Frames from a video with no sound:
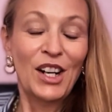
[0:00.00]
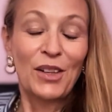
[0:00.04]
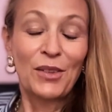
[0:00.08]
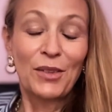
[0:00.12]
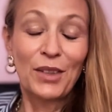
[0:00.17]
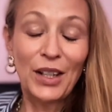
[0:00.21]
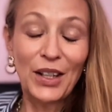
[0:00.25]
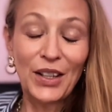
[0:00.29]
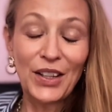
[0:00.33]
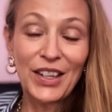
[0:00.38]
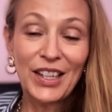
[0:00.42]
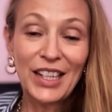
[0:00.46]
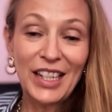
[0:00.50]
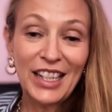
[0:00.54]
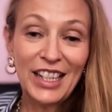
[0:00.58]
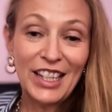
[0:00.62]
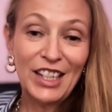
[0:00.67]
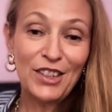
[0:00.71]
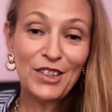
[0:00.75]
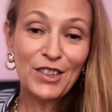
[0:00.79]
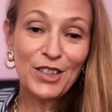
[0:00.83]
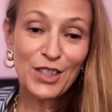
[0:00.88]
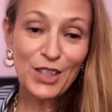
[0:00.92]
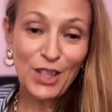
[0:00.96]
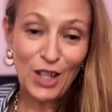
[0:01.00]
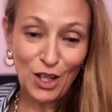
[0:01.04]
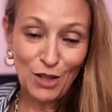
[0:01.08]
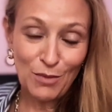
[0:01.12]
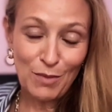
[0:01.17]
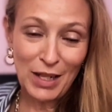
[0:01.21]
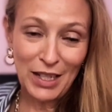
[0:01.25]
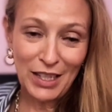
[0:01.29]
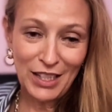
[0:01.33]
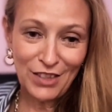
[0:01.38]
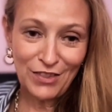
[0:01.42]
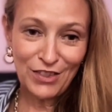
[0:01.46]
Well, thank you so
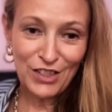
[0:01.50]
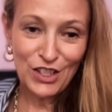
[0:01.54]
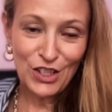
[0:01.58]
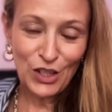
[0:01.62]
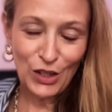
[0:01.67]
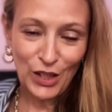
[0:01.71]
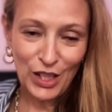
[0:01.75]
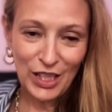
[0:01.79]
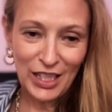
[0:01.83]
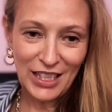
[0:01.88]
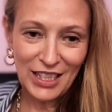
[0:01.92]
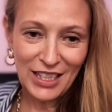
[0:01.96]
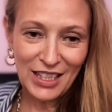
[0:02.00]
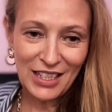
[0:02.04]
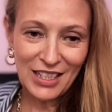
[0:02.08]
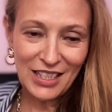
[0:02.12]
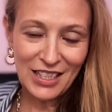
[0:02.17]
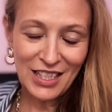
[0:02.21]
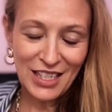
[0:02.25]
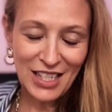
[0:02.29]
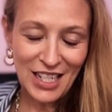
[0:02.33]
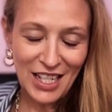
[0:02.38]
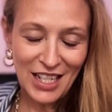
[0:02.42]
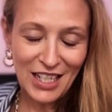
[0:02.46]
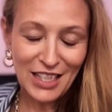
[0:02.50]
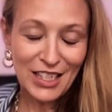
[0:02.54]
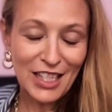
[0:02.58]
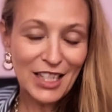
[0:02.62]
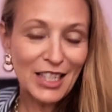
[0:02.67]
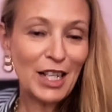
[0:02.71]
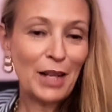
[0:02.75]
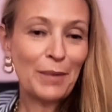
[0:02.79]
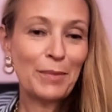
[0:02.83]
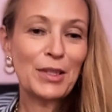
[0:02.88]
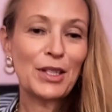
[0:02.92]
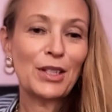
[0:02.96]
much for joining us today on
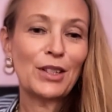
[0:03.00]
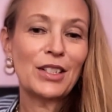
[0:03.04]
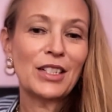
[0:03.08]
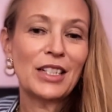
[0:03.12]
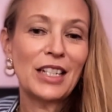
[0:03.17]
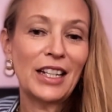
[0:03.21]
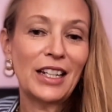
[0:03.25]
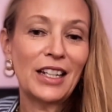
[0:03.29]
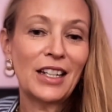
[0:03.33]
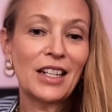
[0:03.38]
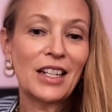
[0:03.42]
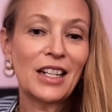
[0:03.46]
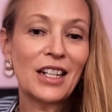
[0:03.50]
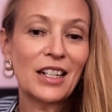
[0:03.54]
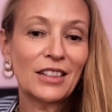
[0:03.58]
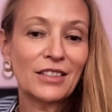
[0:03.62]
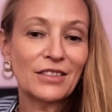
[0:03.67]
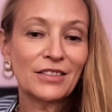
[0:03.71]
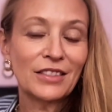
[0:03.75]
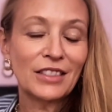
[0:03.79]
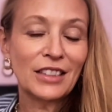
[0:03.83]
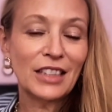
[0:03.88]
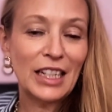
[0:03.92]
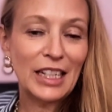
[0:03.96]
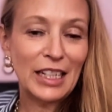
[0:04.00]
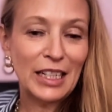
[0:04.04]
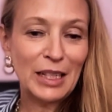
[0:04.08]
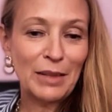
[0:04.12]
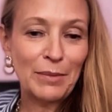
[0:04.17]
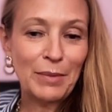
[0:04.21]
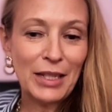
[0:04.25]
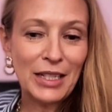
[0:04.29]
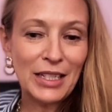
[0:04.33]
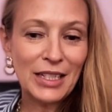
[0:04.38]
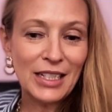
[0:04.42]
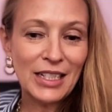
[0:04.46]
this episode of Taking Care of Lady
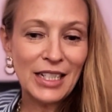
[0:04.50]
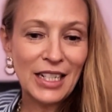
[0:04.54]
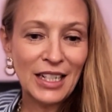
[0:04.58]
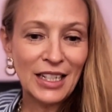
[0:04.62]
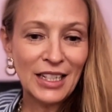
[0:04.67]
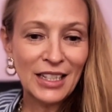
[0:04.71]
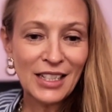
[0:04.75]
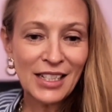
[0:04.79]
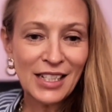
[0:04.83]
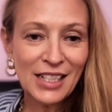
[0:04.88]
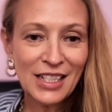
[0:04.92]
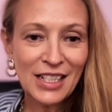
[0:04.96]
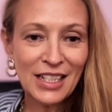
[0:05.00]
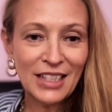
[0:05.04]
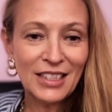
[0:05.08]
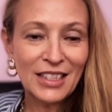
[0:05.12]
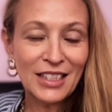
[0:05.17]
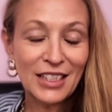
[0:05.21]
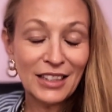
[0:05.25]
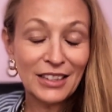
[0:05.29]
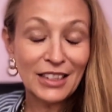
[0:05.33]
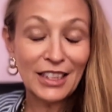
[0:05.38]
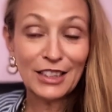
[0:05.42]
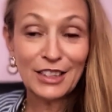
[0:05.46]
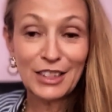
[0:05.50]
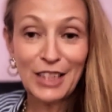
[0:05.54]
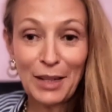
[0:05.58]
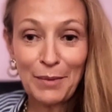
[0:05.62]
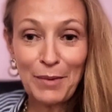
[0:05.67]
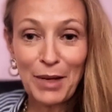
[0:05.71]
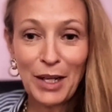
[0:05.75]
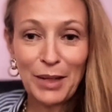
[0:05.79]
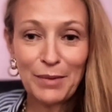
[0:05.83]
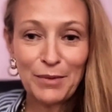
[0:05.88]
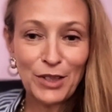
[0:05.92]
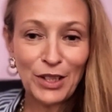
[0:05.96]
Business. Until next time,
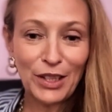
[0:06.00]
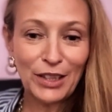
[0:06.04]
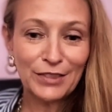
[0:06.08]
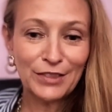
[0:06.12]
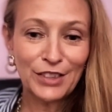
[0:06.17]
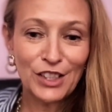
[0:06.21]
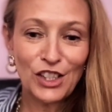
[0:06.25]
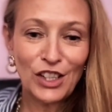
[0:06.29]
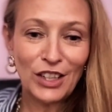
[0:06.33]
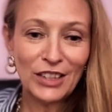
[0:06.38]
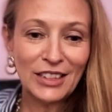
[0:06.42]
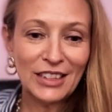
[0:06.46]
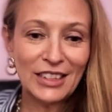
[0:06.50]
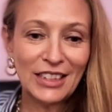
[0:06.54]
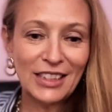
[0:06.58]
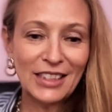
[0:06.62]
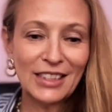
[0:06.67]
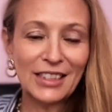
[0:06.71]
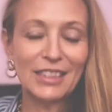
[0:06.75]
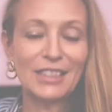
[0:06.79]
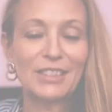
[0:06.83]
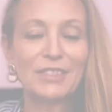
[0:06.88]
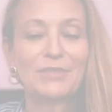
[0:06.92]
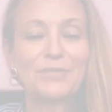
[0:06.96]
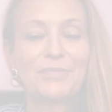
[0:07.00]
I'm Jennifer Justice.